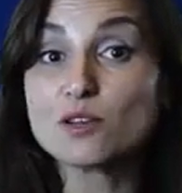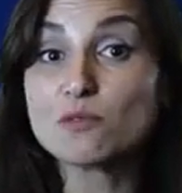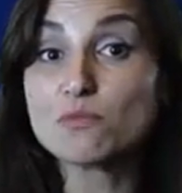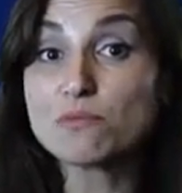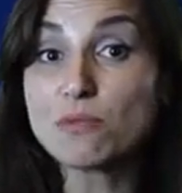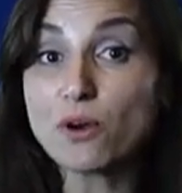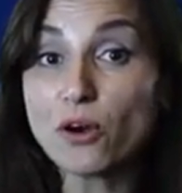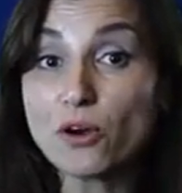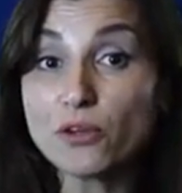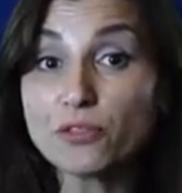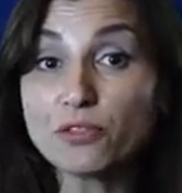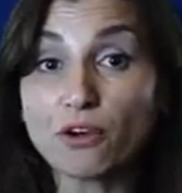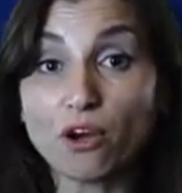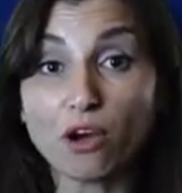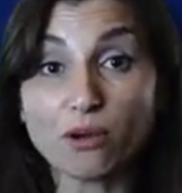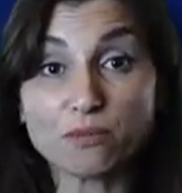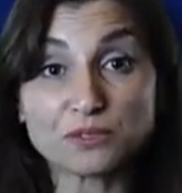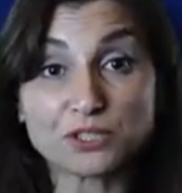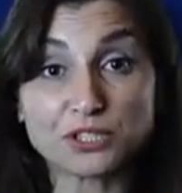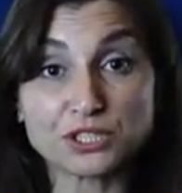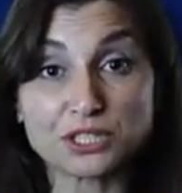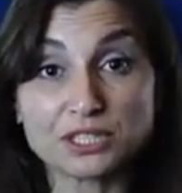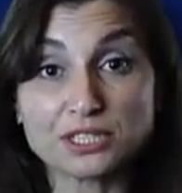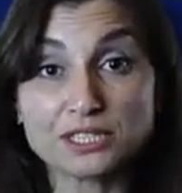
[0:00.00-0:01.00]
Both
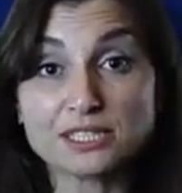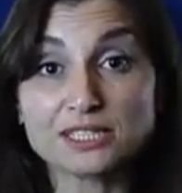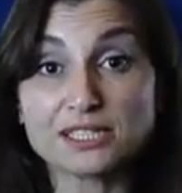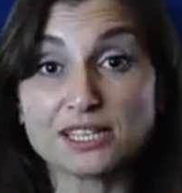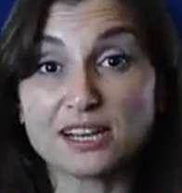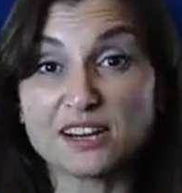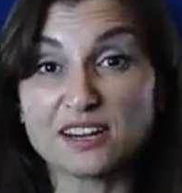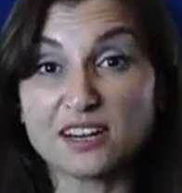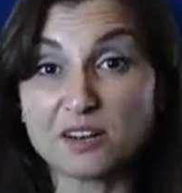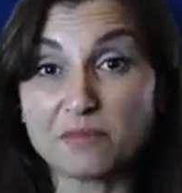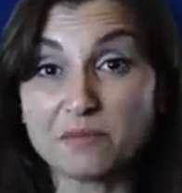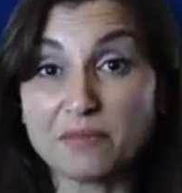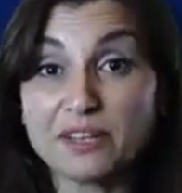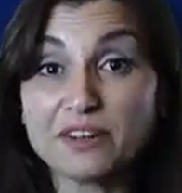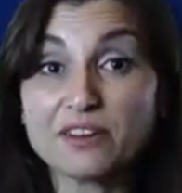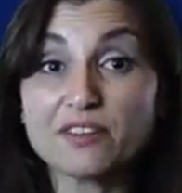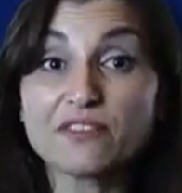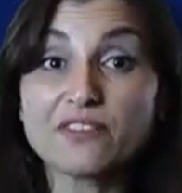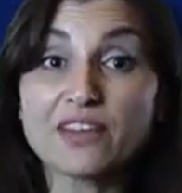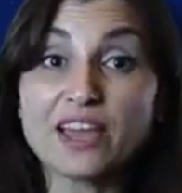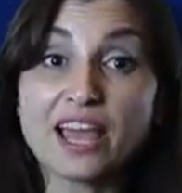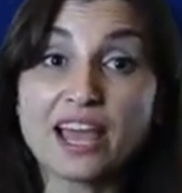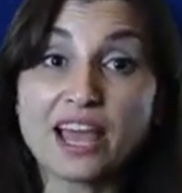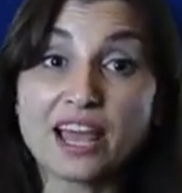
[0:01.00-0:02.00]
options are a bit of
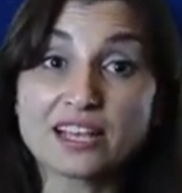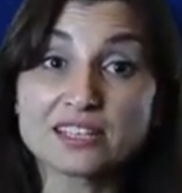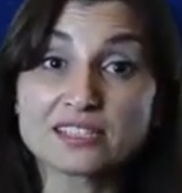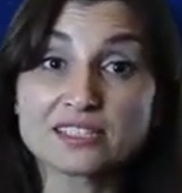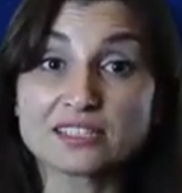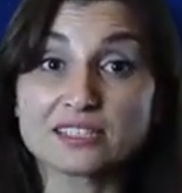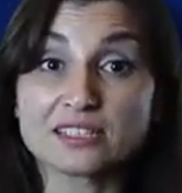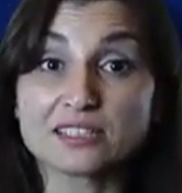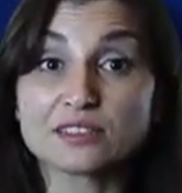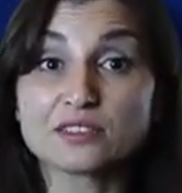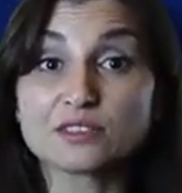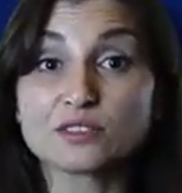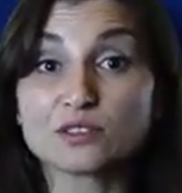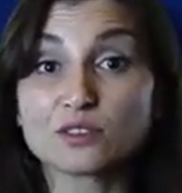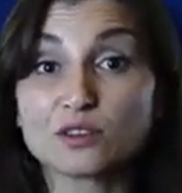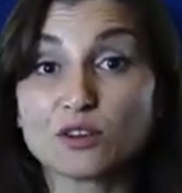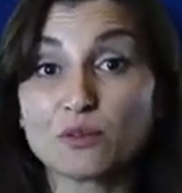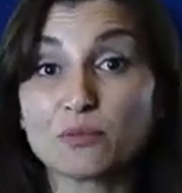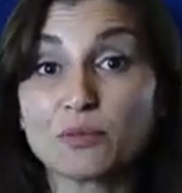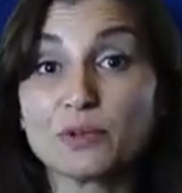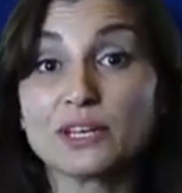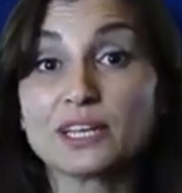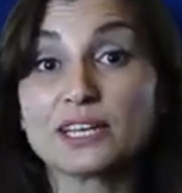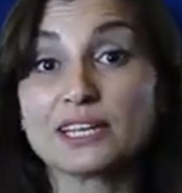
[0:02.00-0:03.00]
a hassle to
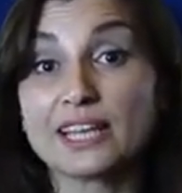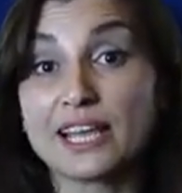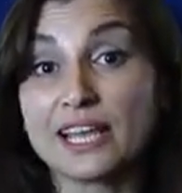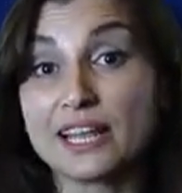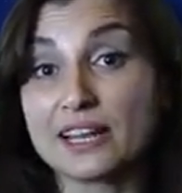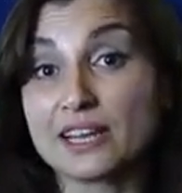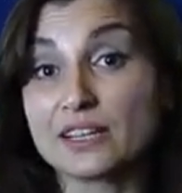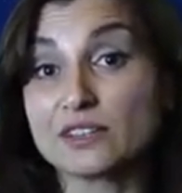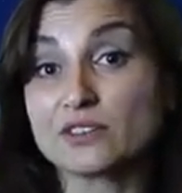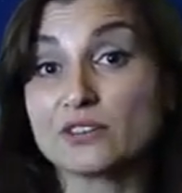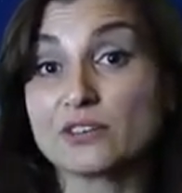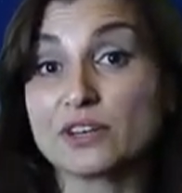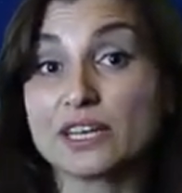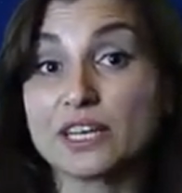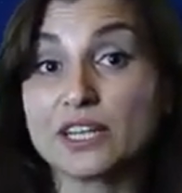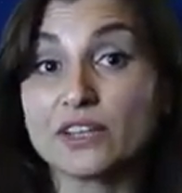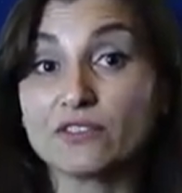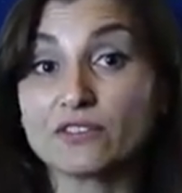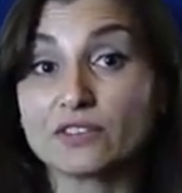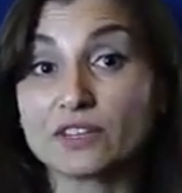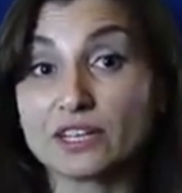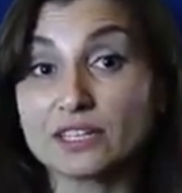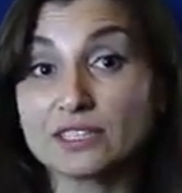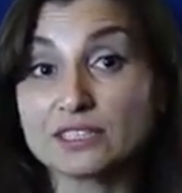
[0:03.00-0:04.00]
copy the data to a new
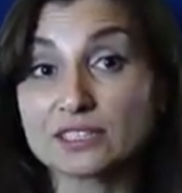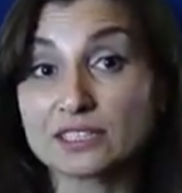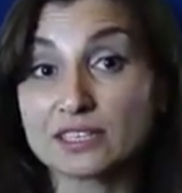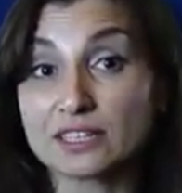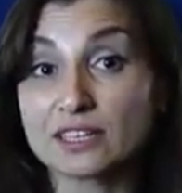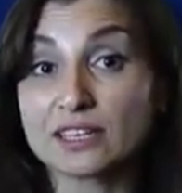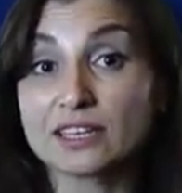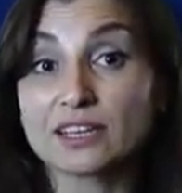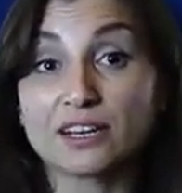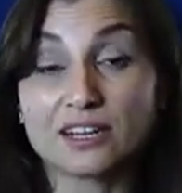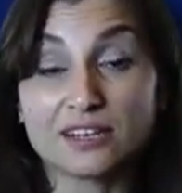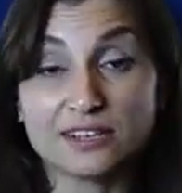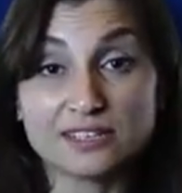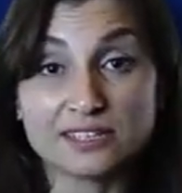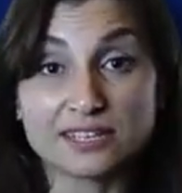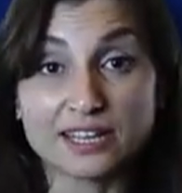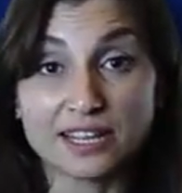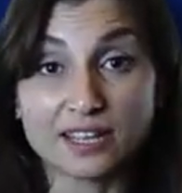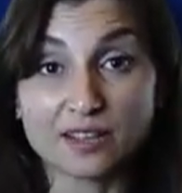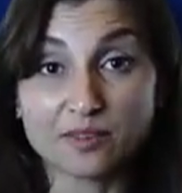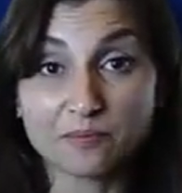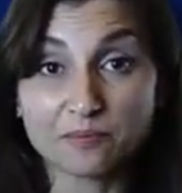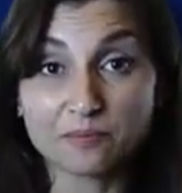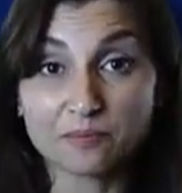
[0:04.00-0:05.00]
disk, aren't they?